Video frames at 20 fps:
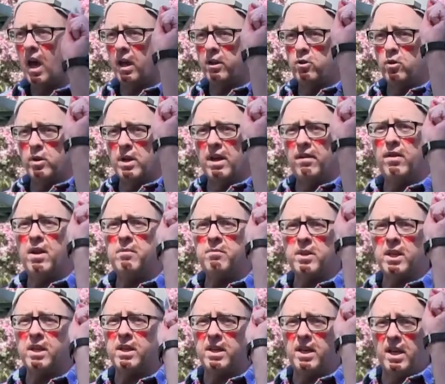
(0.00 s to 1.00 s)
and you give him
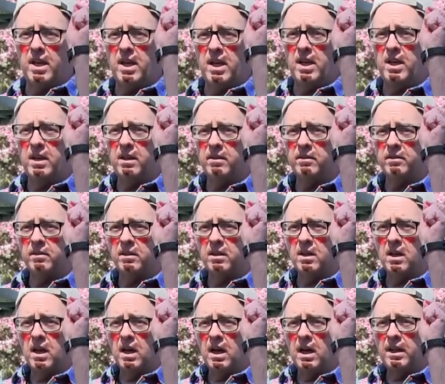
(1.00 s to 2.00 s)
the key
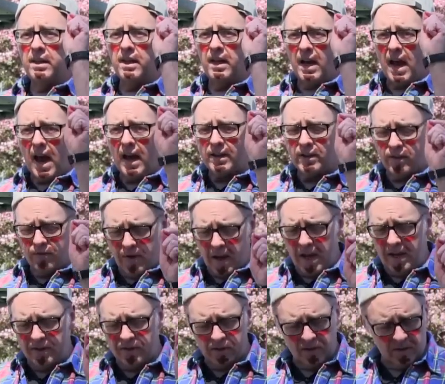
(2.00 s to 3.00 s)
that
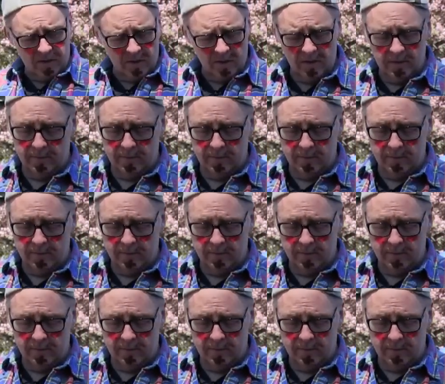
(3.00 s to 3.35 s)
activates